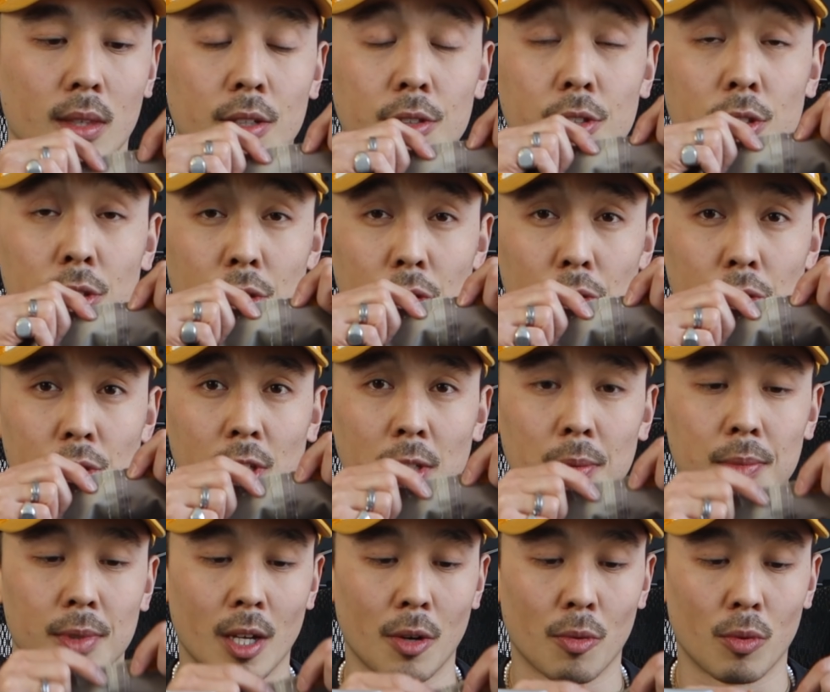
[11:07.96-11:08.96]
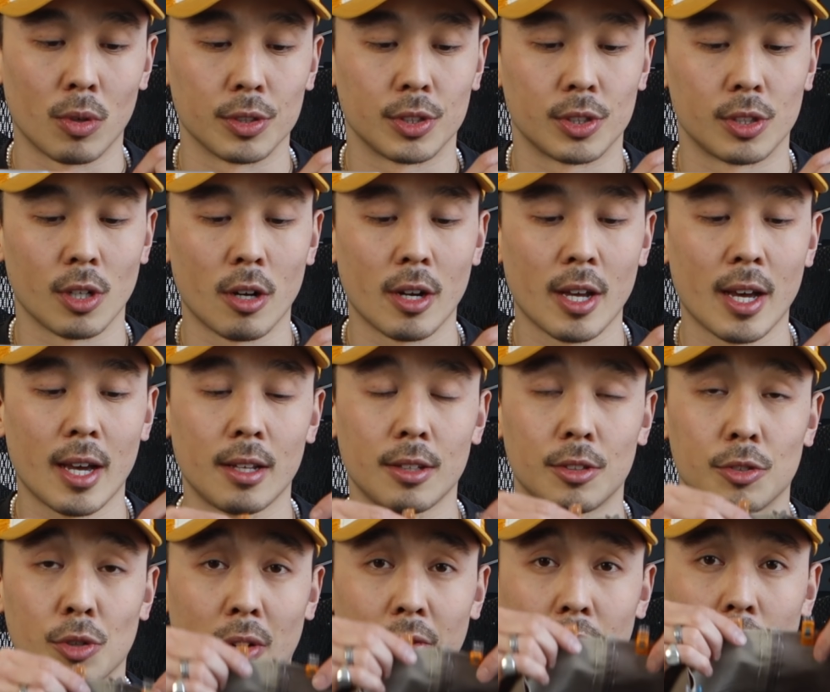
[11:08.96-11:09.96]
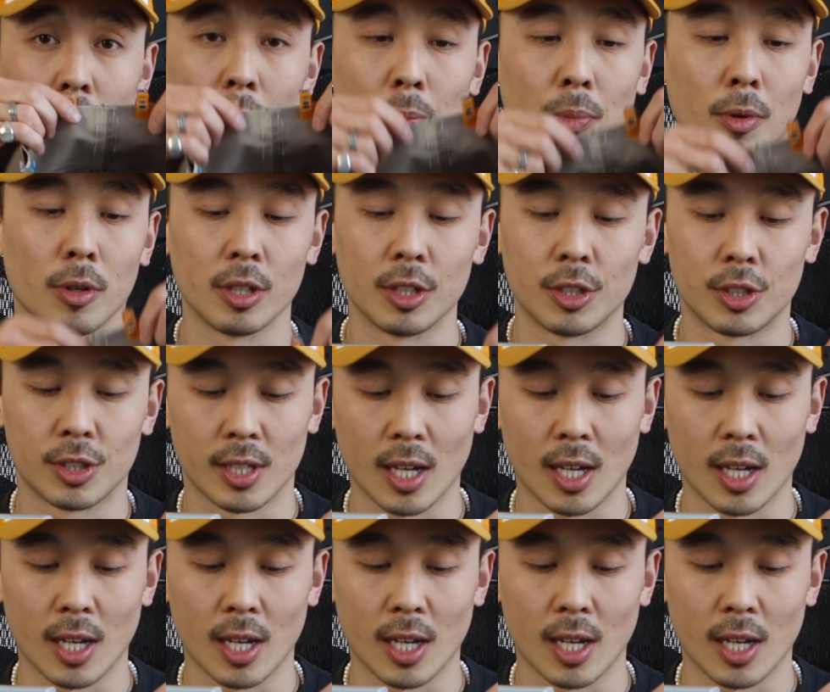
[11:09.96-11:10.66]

These are the two seams that I want to start at, so I put clips on each